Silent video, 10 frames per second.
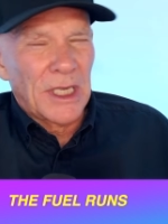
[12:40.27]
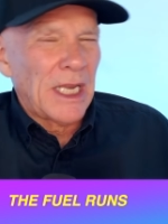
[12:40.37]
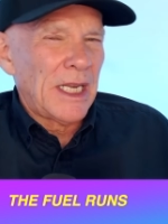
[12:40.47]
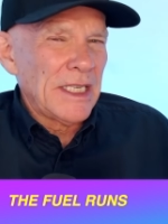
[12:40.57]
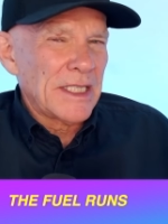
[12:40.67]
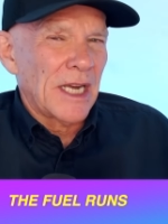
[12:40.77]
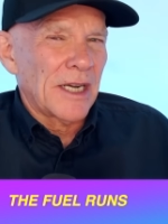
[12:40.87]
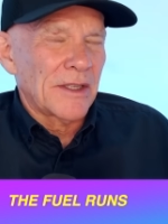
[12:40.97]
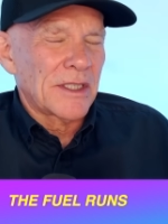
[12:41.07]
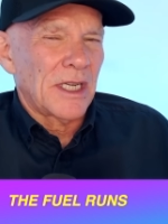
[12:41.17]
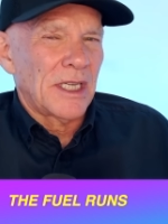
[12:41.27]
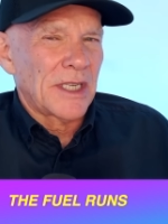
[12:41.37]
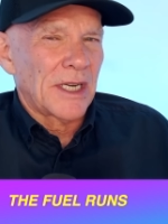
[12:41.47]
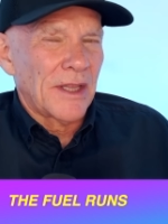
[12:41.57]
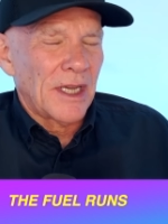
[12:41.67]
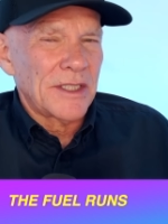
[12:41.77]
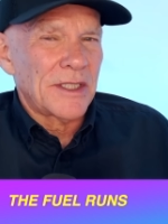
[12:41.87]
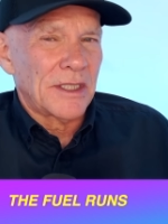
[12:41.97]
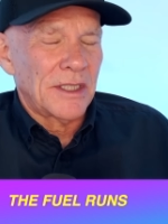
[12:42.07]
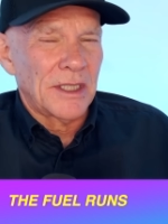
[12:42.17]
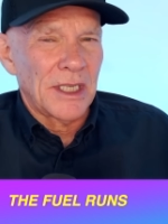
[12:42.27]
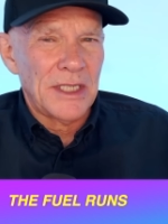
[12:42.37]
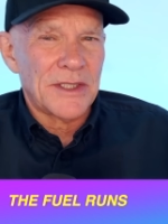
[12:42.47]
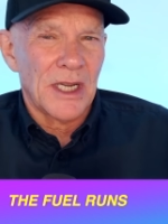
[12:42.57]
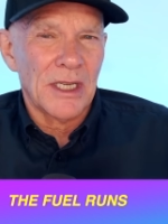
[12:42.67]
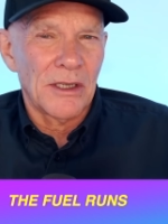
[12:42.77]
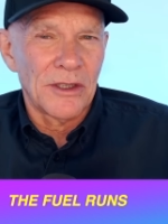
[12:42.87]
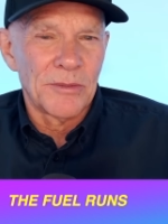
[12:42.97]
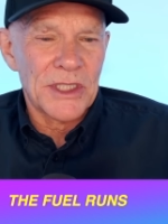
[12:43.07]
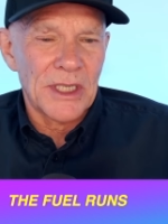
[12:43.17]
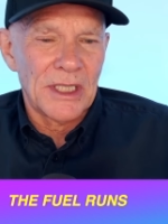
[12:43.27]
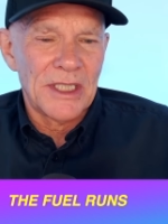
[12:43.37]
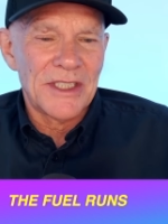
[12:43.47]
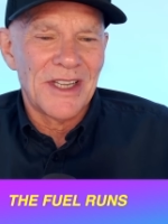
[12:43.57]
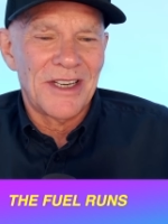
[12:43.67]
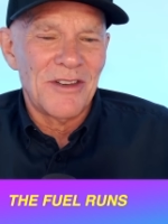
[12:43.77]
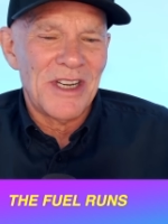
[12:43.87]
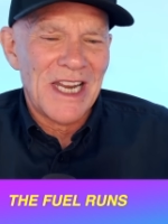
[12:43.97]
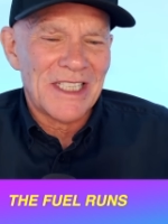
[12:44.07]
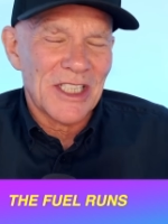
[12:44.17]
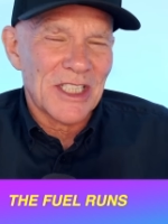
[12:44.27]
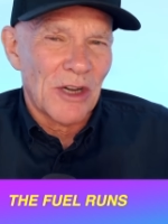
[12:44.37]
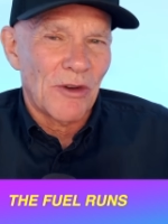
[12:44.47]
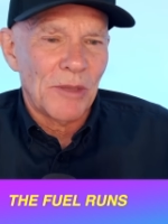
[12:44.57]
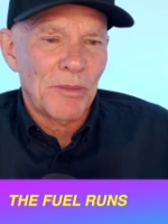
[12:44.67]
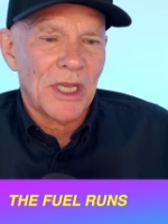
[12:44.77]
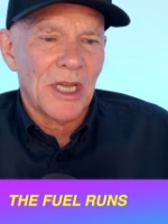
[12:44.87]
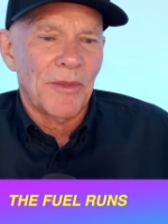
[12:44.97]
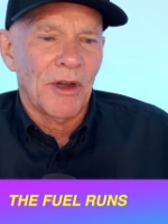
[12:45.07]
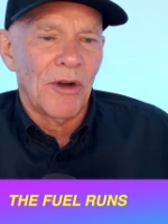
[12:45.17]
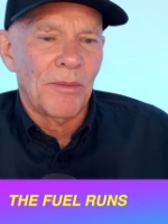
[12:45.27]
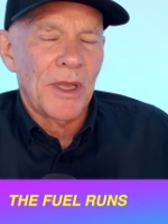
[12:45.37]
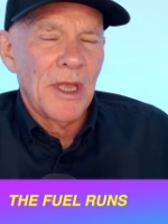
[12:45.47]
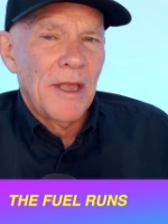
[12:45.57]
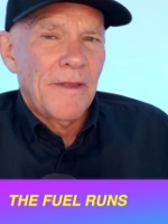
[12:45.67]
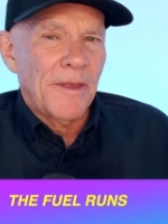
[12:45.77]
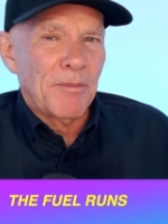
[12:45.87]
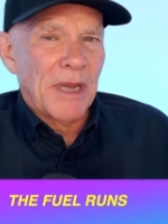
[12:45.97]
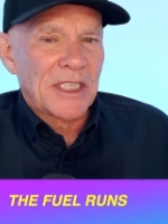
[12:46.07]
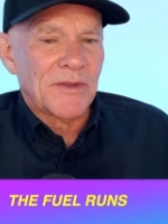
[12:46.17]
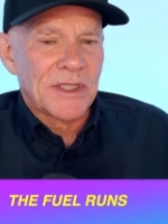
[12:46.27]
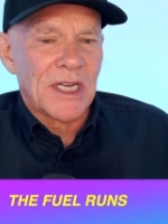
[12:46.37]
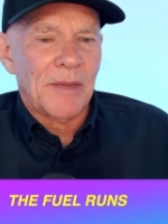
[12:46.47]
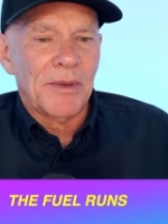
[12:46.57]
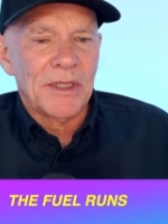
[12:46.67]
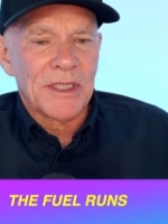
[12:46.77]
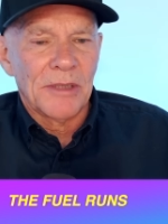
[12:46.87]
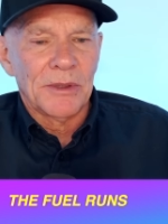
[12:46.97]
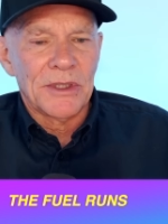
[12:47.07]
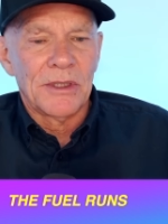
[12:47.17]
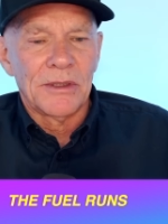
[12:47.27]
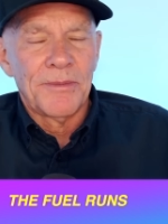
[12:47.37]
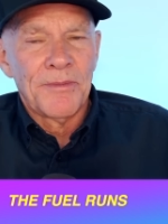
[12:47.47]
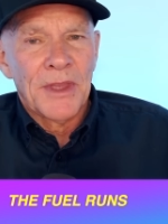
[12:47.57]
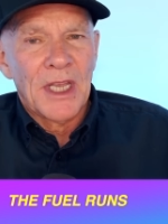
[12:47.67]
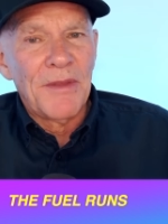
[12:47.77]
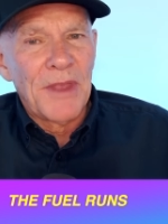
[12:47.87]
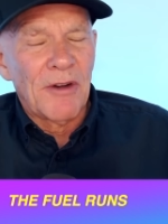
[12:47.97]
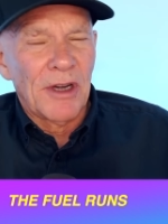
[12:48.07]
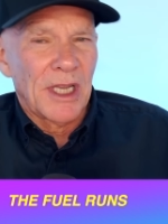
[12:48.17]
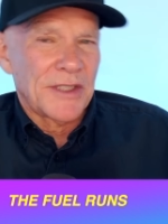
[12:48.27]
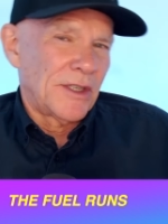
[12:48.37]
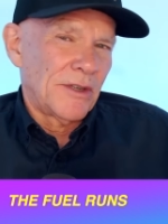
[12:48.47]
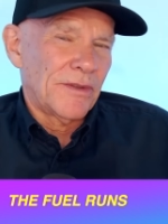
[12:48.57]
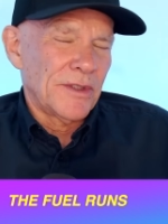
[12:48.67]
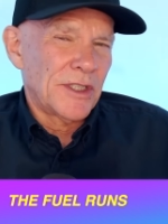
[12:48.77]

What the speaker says: You get heat out of the tyres, out of the heat cycle on the Mercedes, and they don't necessarily pick up the grip that Max Verstappen is able to do. And therein lies the difference.